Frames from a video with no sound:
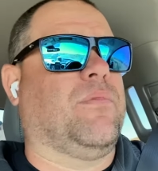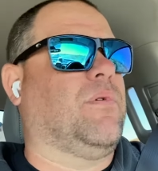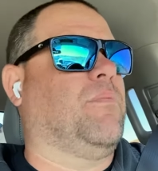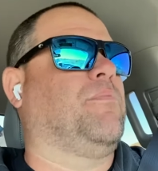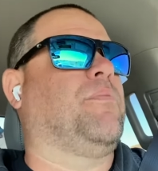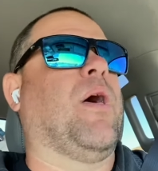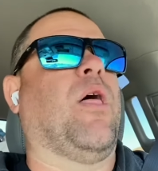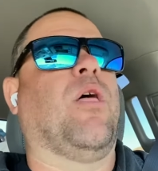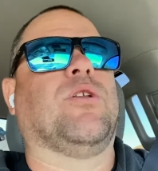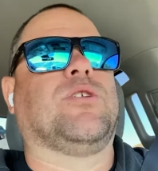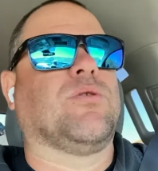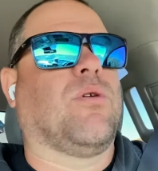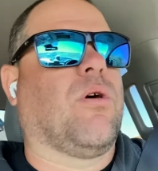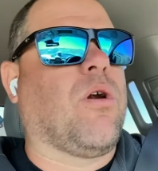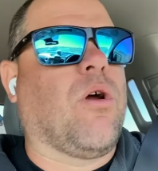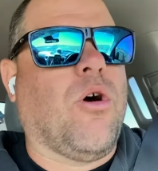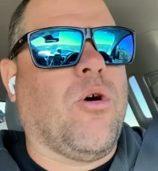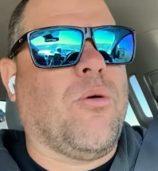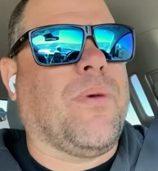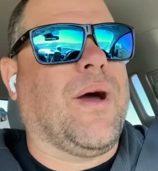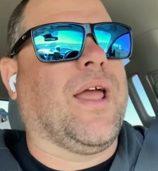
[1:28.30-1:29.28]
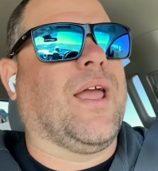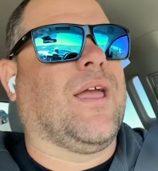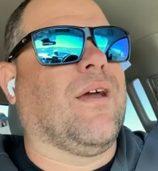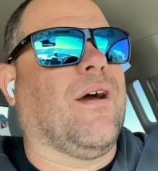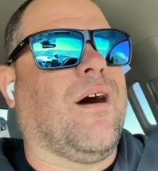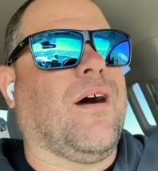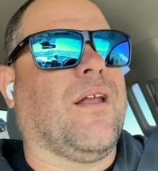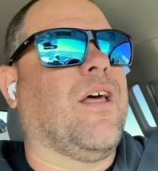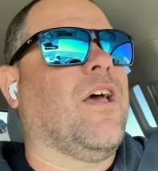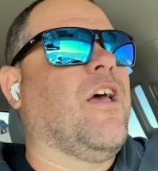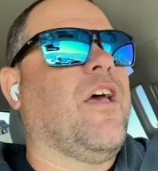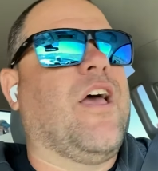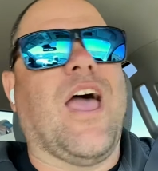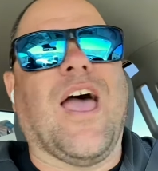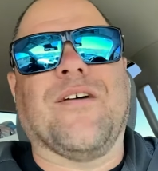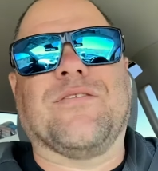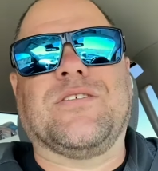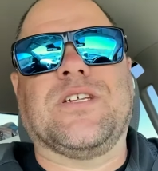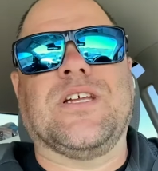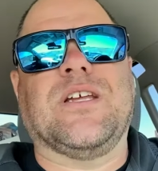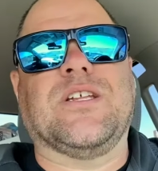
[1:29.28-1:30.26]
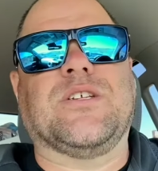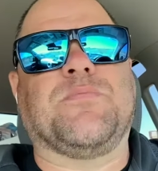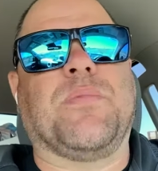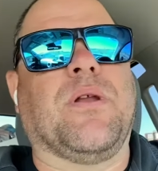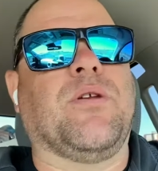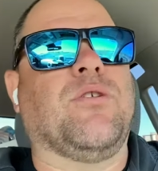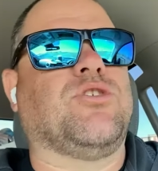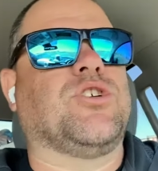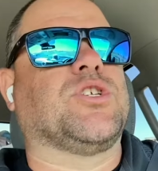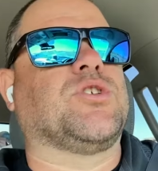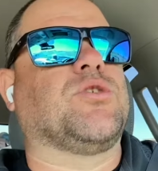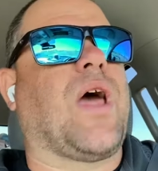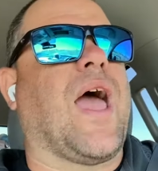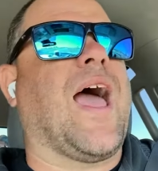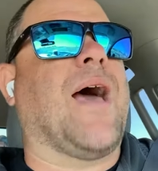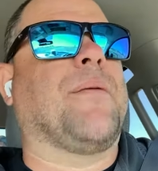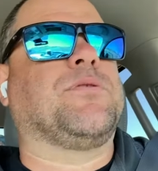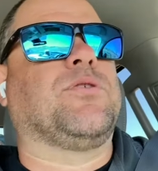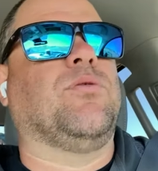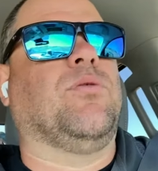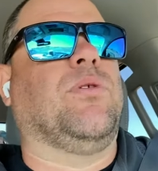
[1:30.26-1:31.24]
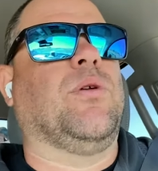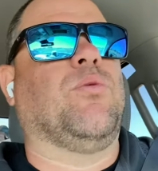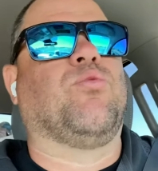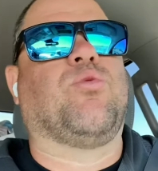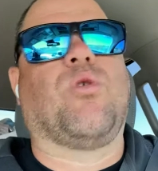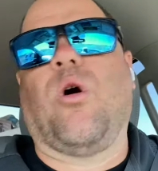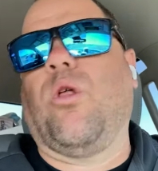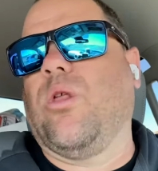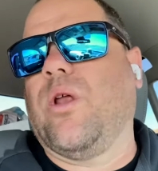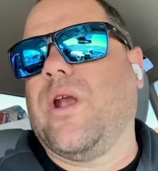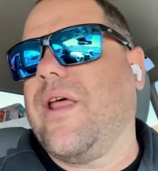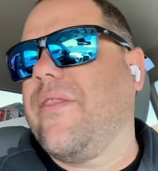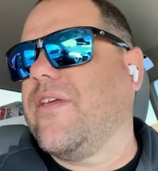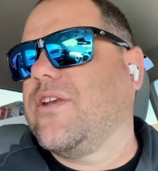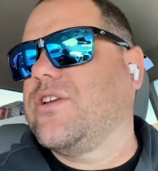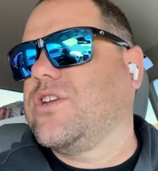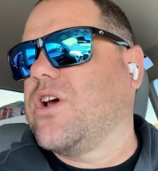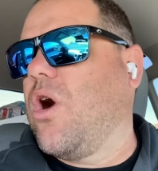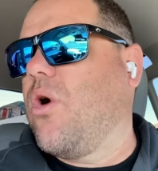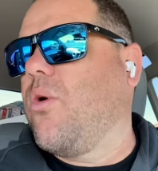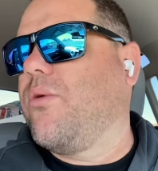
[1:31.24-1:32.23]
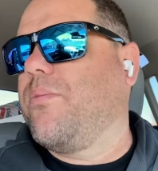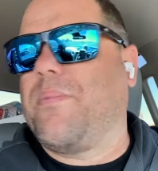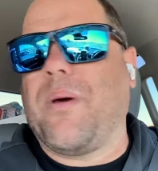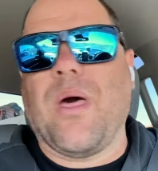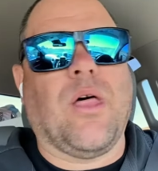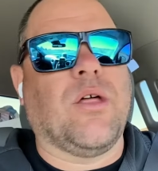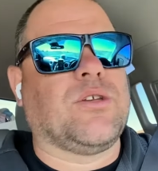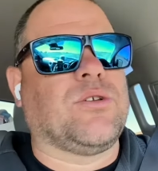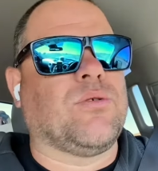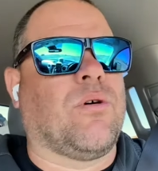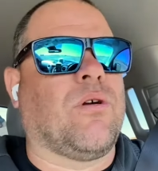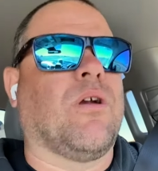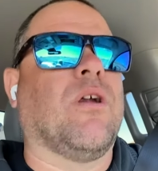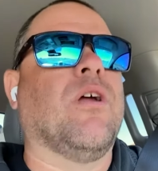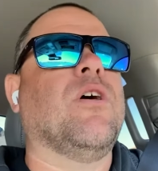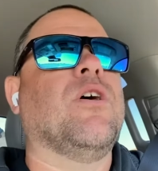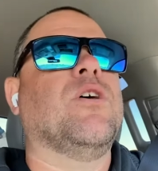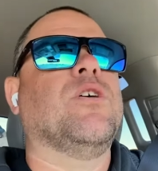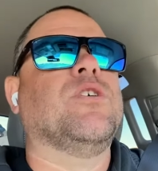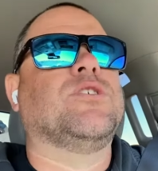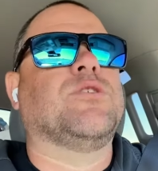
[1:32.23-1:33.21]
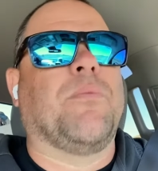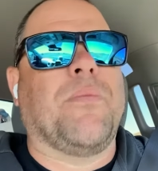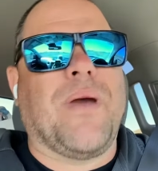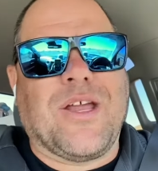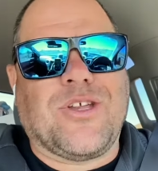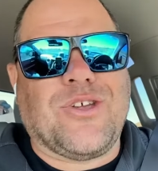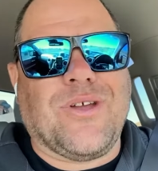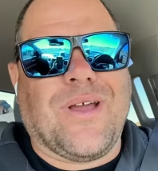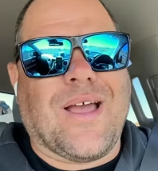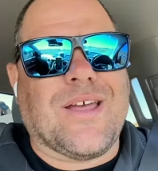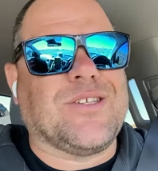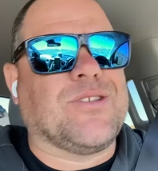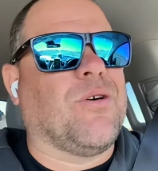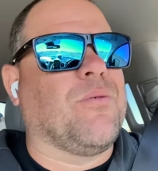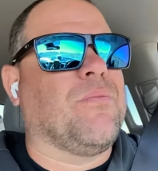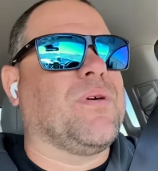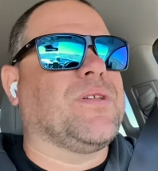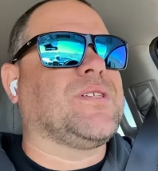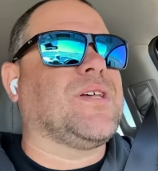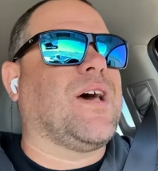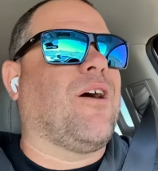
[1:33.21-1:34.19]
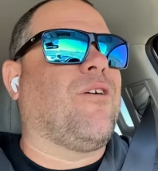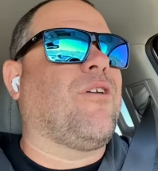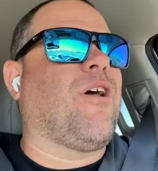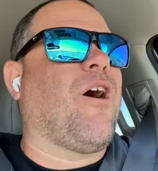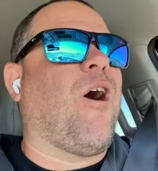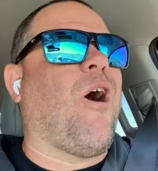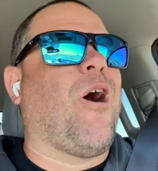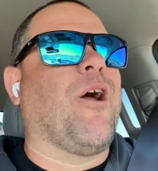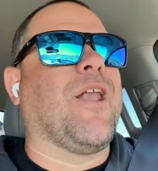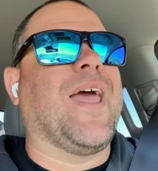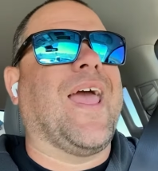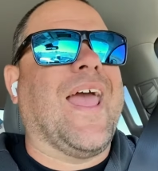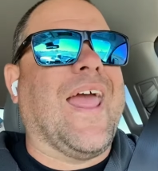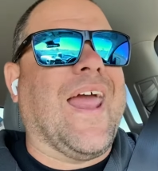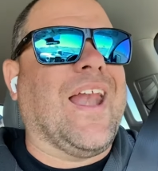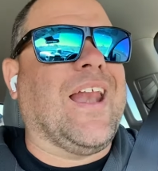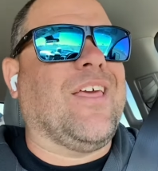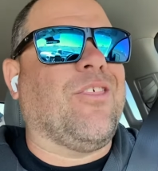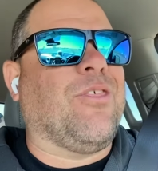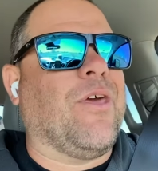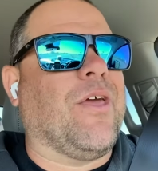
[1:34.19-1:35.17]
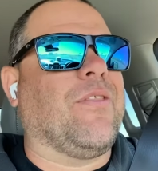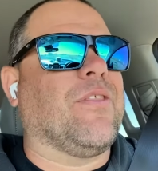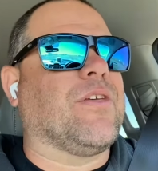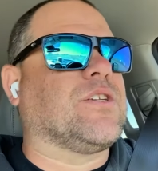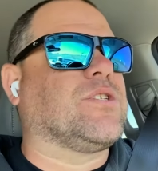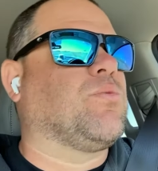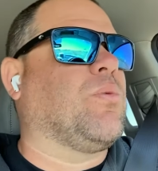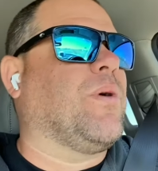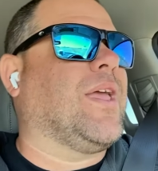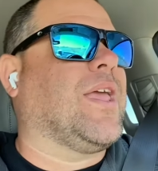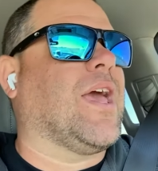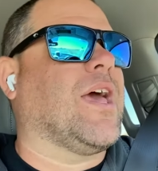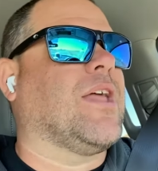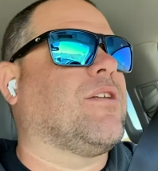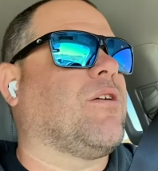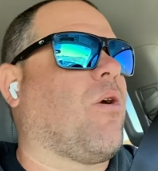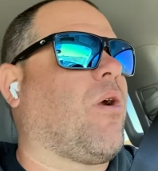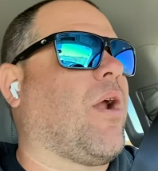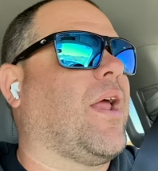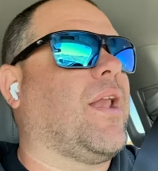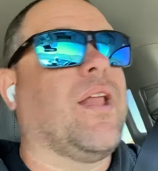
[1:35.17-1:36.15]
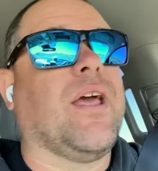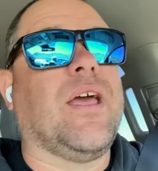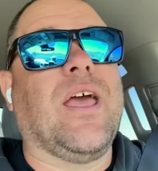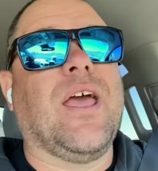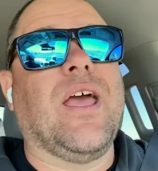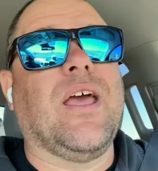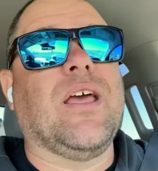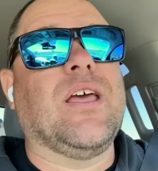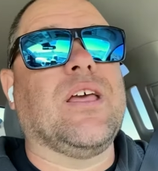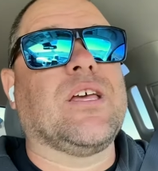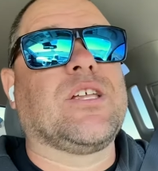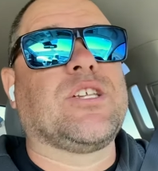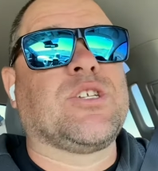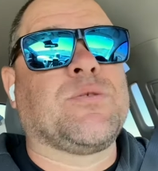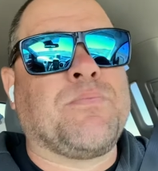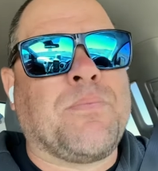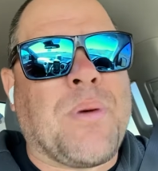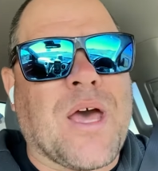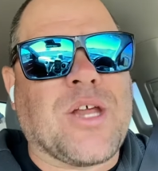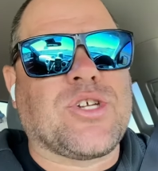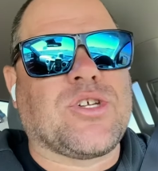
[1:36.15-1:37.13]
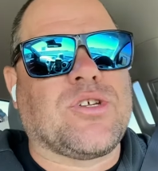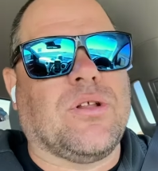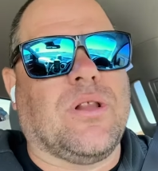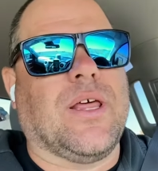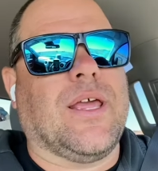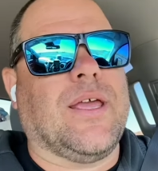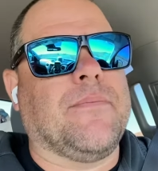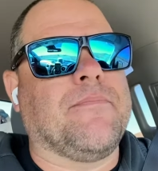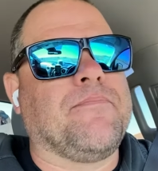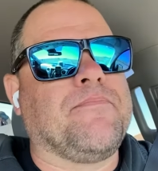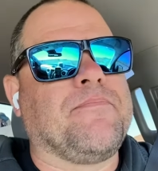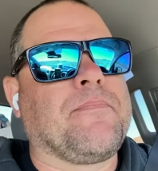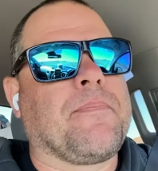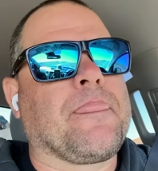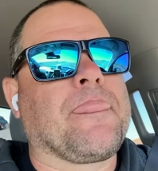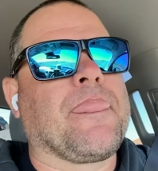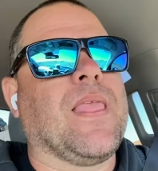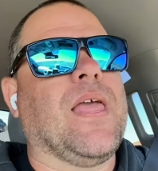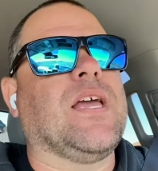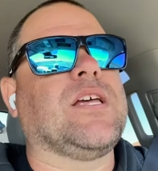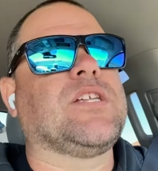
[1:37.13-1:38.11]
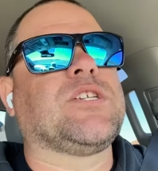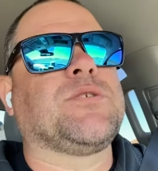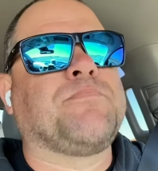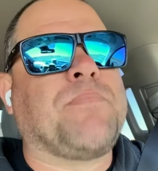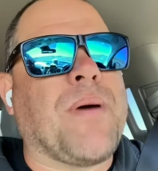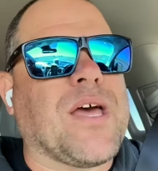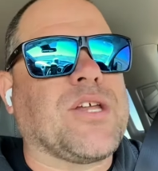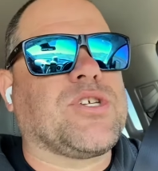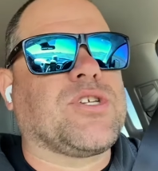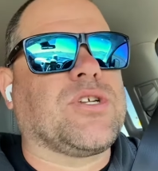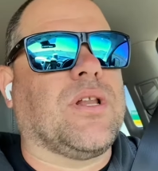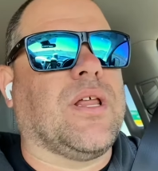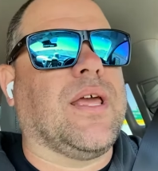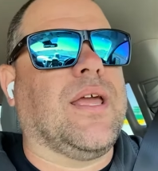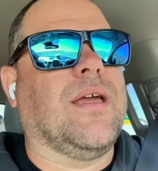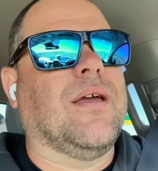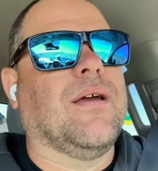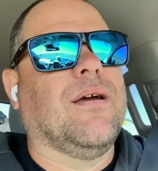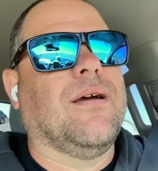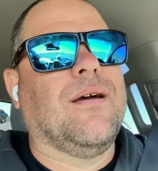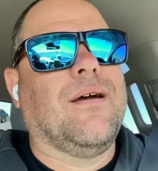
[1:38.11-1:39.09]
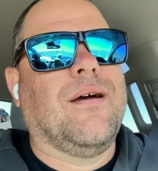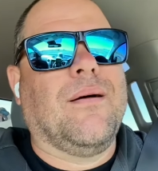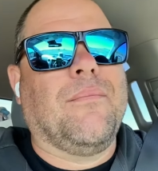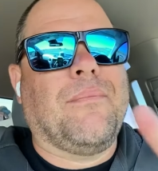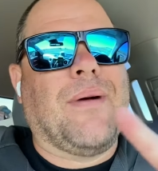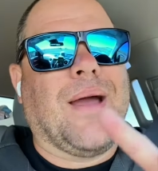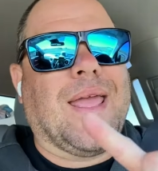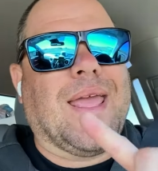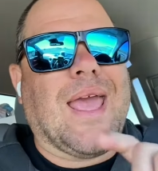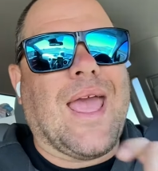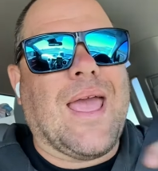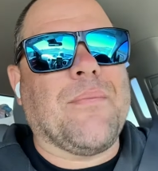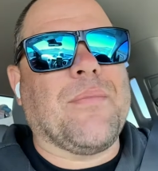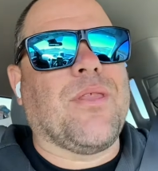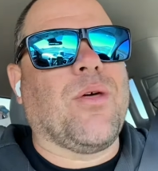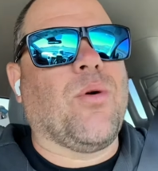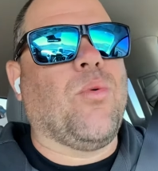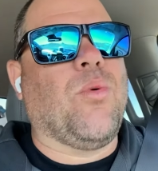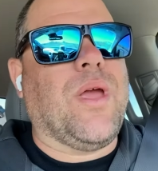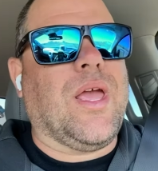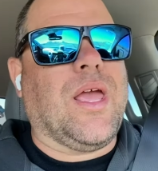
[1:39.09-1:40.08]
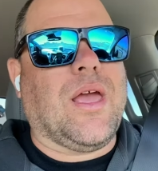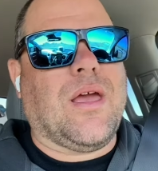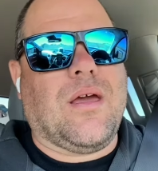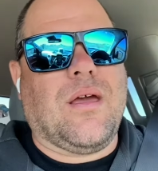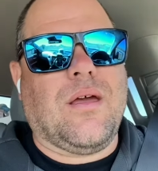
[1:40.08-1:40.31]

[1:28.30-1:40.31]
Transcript: Bellator. Oh my God, FC has been just absolutely rolling in the dough with Bellator. So make sure you guys don't miss out on anything this weekend. All right, especially, especially my game of the week